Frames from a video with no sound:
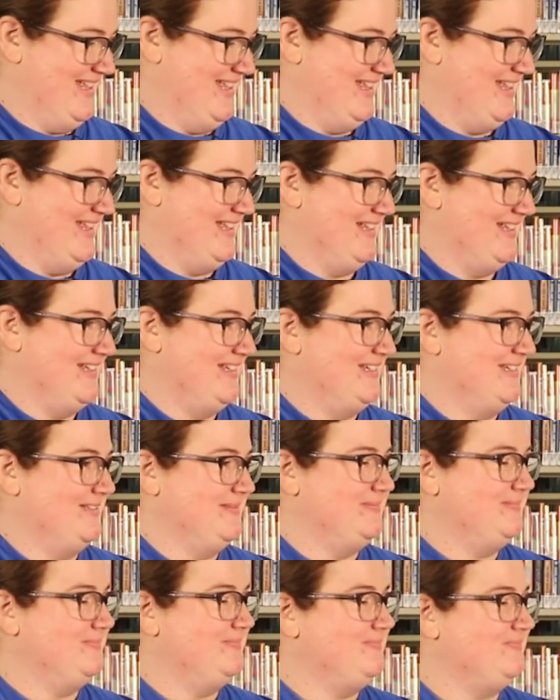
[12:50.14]

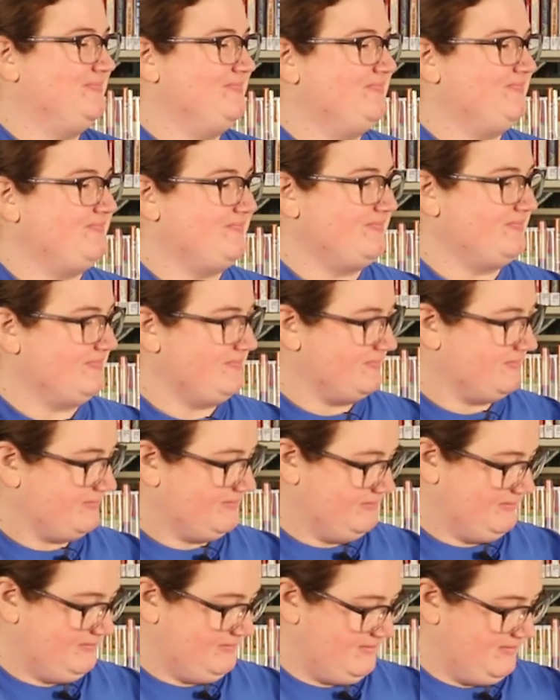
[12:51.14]

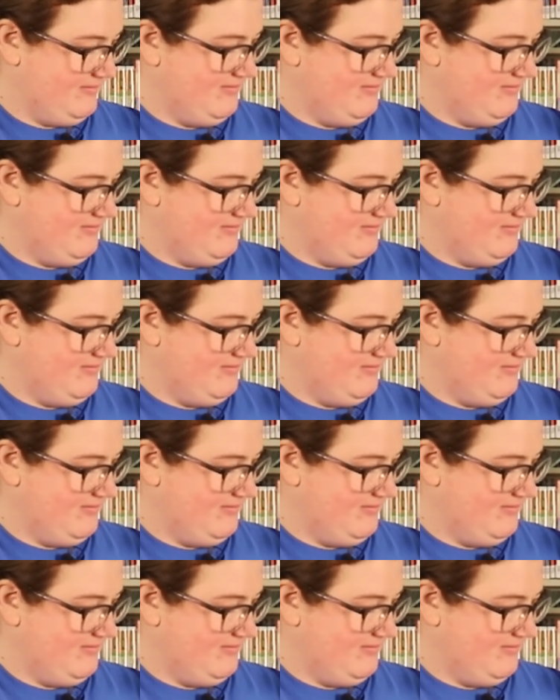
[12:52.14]
(silence)